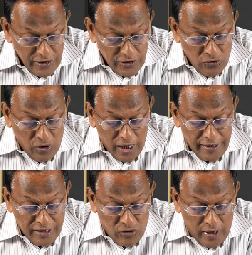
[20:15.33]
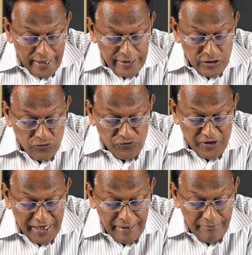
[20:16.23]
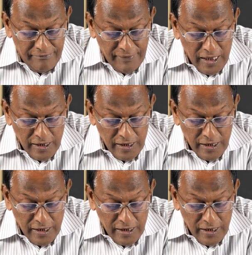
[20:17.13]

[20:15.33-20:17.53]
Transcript: you are required to frame